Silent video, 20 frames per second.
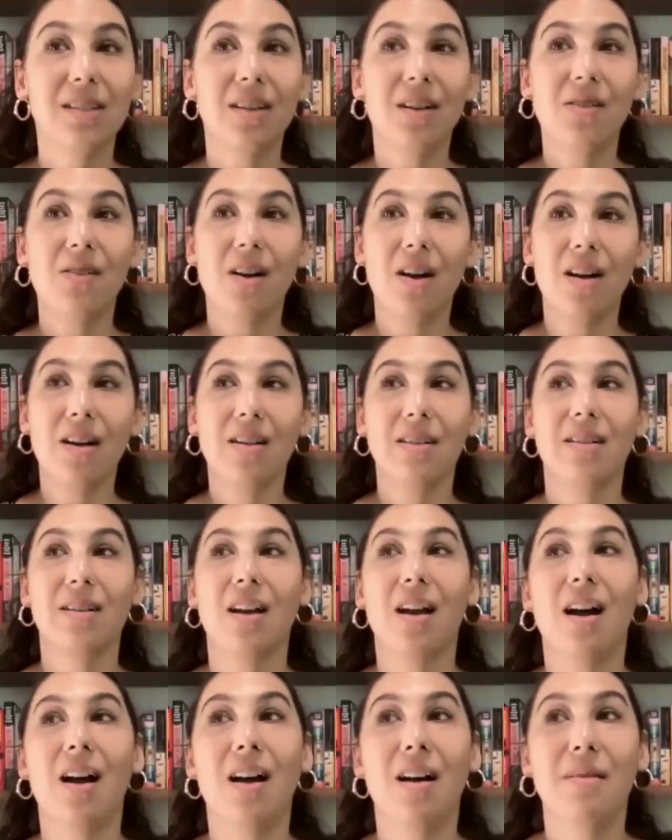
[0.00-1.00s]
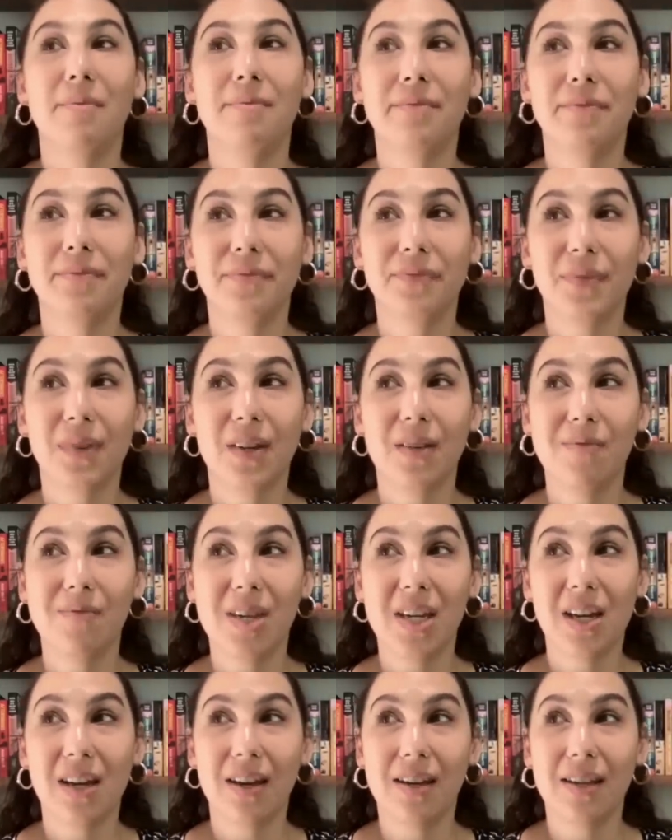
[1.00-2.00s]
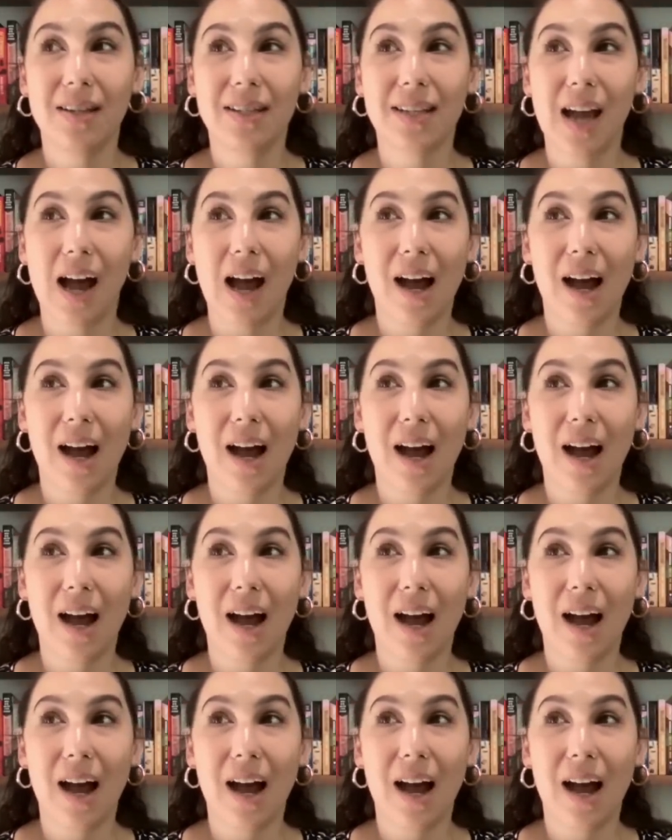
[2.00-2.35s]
so hard um, because